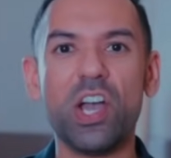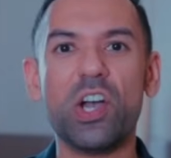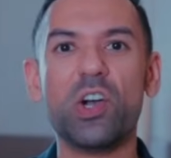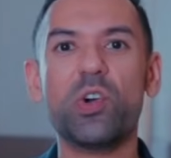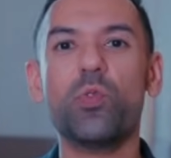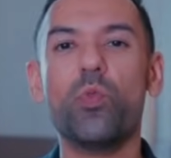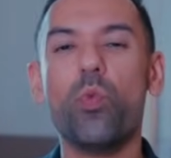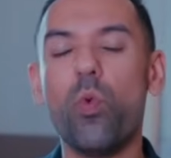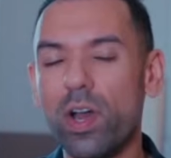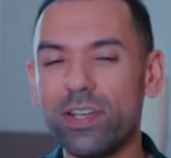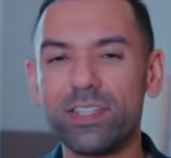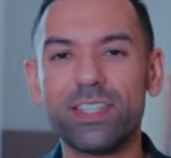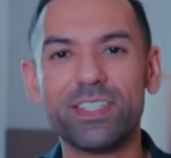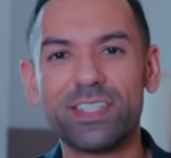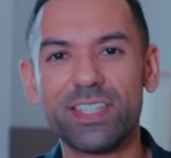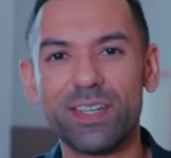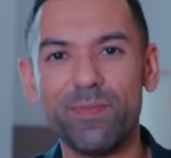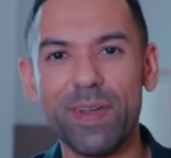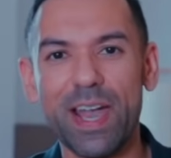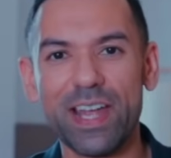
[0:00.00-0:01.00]
what is
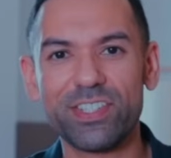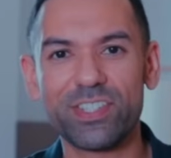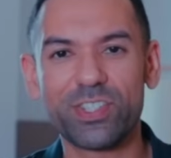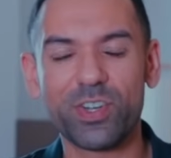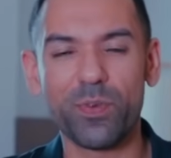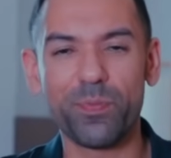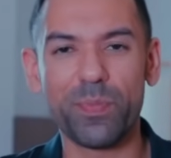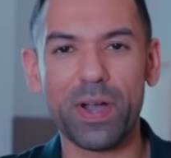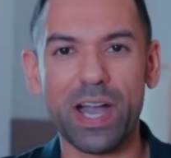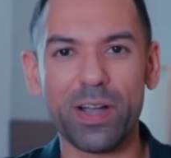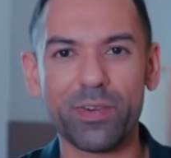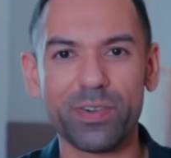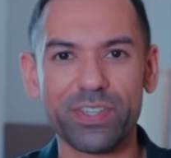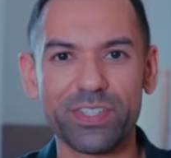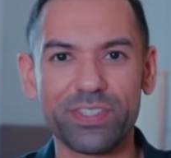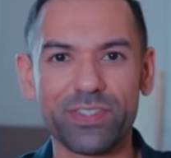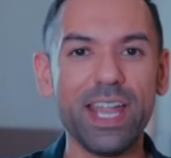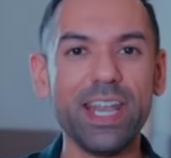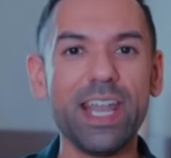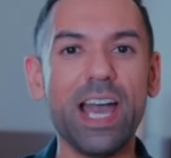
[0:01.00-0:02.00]
their magical
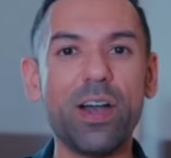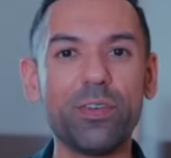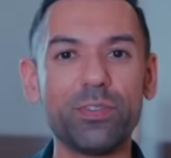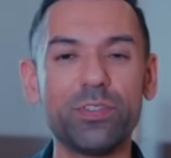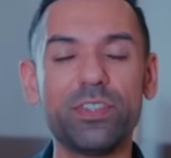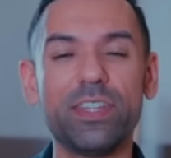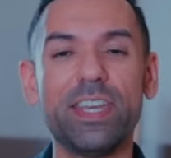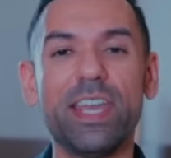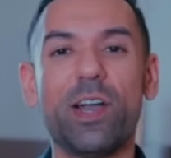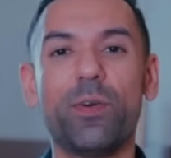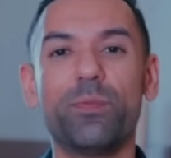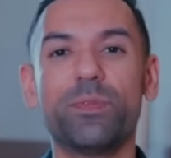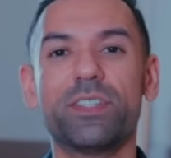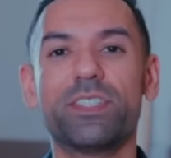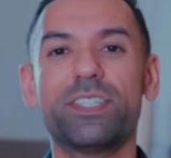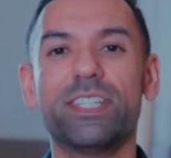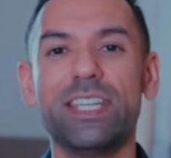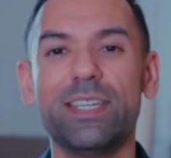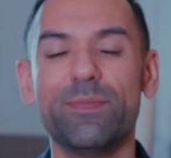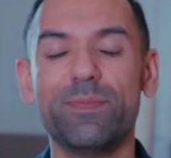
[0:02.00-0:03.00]
powers, and how do they help the
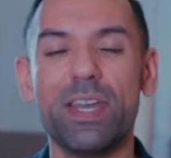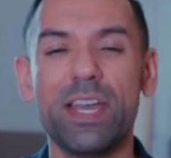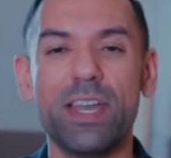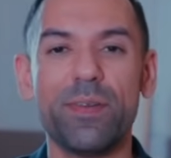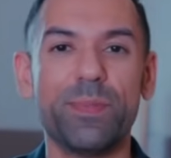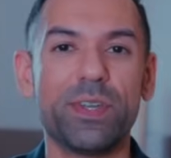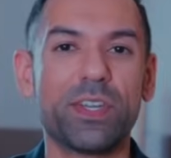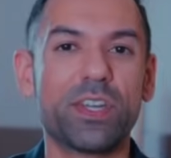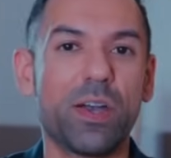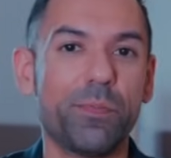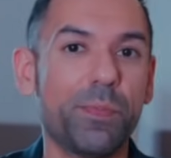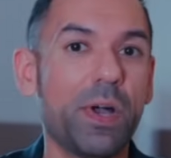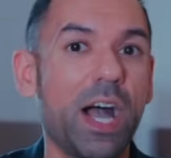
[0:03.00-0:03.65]
team become a